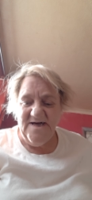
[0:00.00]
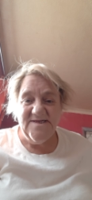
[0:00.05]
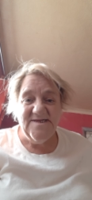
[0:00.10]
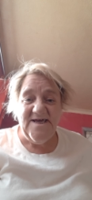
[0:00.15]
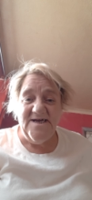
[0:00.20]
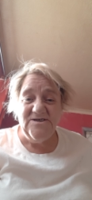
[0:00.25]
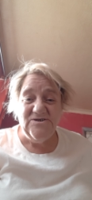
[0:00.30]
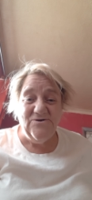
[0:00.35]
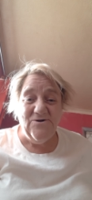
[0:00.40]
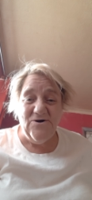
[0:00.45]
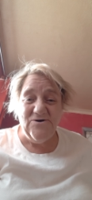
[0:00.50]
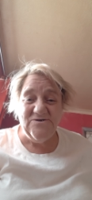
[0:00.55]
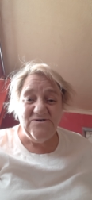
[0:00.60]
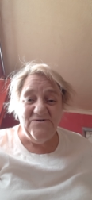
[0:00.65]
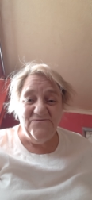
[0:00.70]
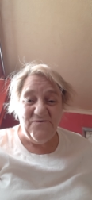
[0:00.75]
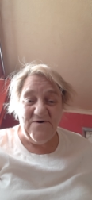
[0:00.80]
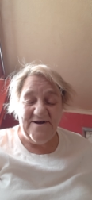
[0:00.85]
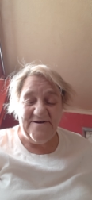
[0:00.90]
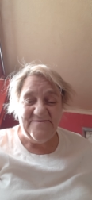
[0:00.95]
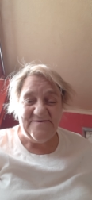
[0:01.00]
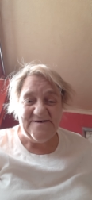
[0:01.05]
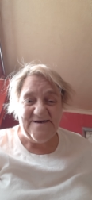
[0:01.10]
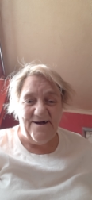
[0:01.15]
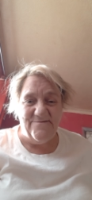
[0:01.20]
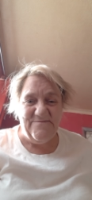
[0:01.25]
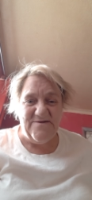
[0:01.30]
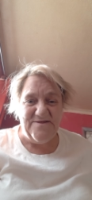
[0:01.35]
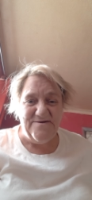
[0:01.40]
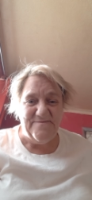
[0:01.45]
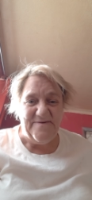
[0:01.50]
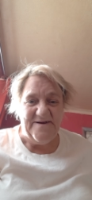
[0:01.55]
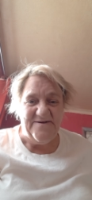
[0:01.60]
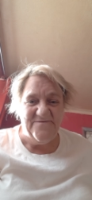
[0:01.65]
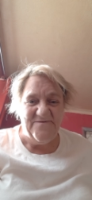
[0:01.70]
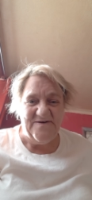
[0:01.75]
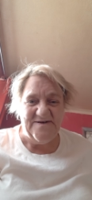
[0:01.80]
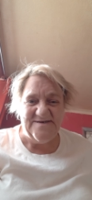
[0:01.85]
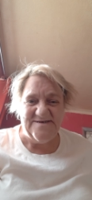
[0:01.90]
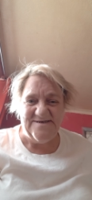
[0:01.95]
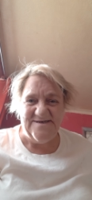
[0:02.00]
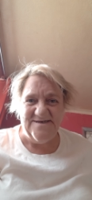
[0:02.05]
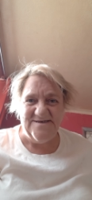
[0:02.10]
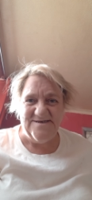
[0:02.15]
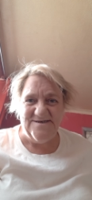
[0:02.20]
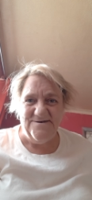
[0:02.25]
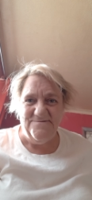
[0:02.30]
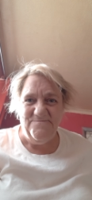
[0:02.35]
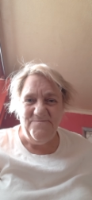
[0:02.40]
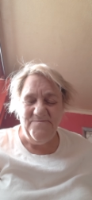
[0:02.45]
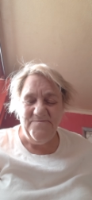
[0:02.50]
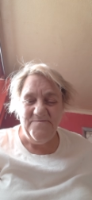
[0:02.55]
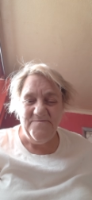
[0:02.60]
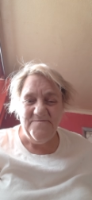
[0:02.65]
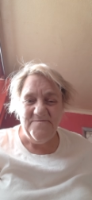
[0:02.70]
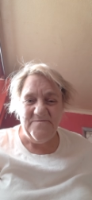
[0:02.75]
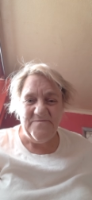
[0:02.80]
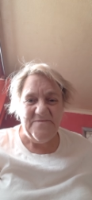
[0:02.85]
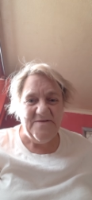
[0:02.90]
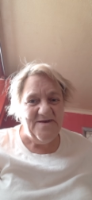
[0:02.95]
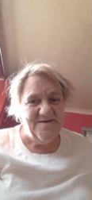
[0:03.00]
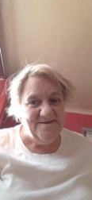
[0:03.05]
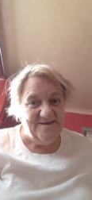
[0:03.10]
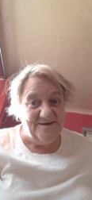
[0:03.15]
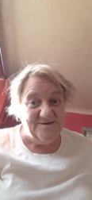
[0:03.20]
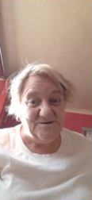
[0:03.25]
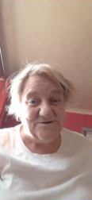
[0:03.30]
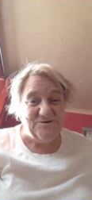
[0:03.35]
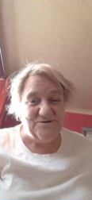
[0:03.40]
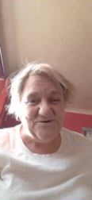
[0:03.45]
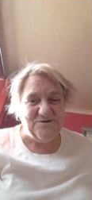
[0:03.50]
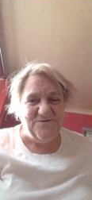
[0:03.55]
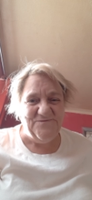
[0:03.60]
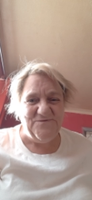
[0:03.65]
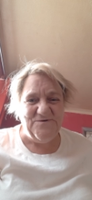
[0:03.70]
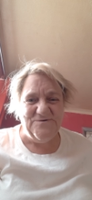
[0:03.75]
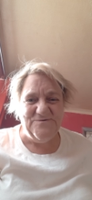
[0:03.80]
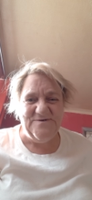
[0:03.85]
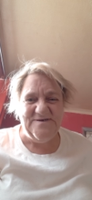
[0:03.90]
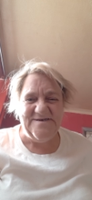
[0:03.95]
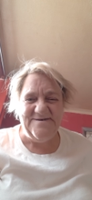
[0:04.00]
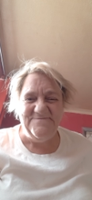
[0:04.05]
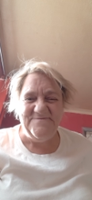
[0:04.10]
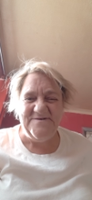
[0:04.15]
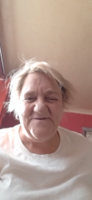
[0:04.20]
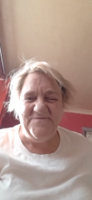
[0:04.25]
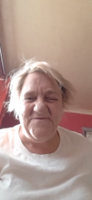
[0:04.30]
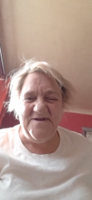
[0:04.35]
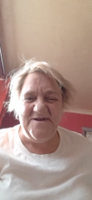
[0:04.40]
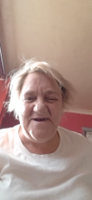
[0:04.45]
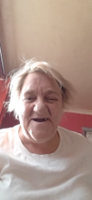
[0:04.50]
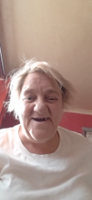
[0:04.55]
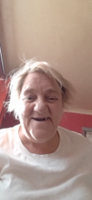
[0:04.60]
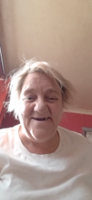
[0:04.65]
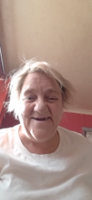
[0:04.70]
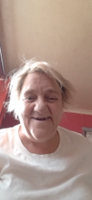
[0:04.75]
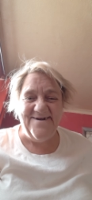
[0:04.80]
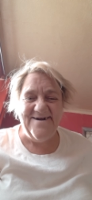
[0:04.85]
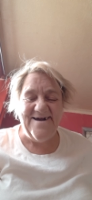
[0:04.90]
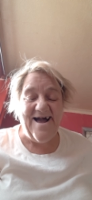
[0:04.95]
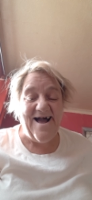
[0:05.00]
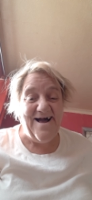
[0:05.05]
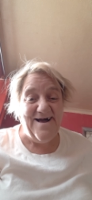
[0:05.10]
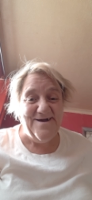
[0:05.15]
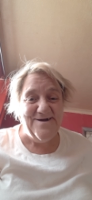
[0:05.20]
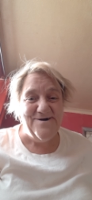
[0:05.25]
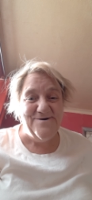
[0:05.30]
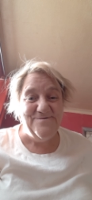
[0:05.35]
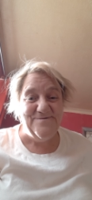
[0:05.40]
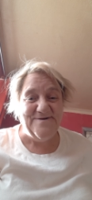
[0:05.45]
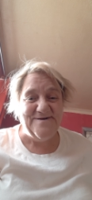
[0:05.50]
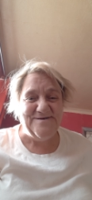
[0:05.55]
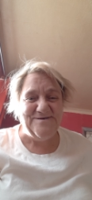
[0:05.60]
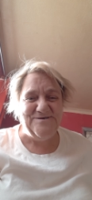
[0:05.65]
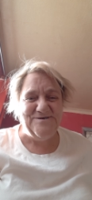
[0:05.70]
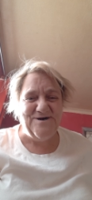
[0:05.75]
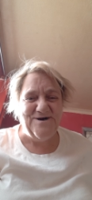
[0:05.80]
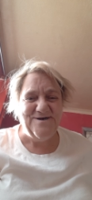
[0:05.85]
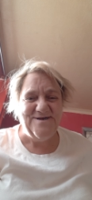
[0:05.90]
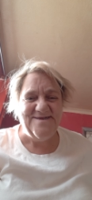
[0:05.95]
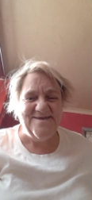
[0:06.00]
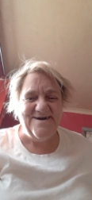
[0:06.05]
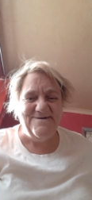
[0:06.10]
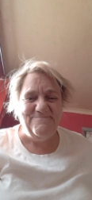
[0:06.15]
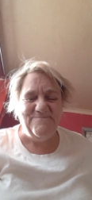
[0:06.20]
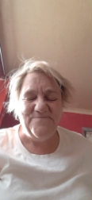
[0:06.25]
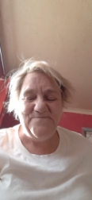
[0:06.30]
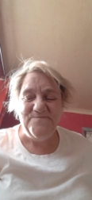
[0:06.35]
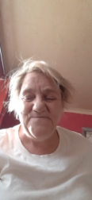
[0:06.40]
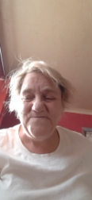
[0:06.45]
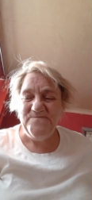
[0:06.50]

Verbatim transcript: There's lots of ways of scamming the benefits system. That's just a few tips of the day. I hope you enjoyed them.